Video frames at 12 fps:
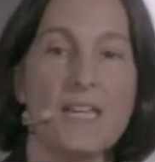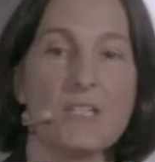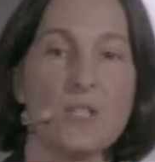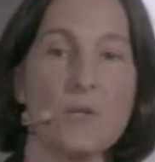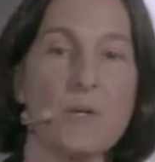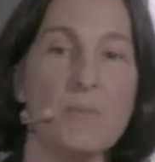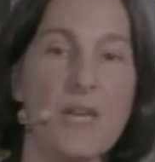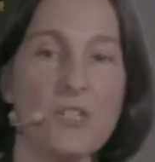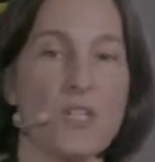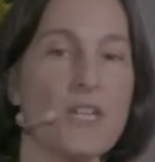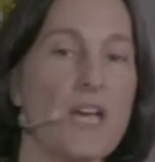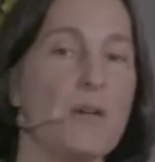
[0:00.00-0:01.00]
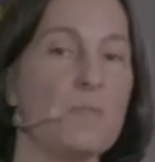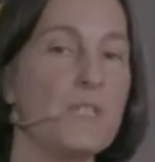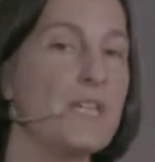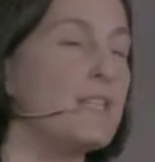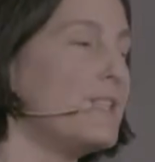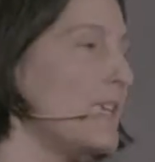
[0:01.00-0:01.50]
So a patient comes
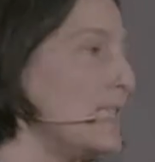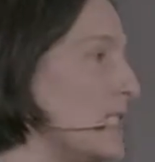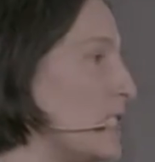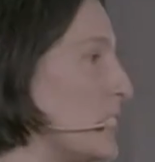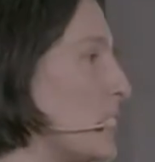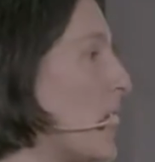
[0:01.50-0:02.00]
in, they need a new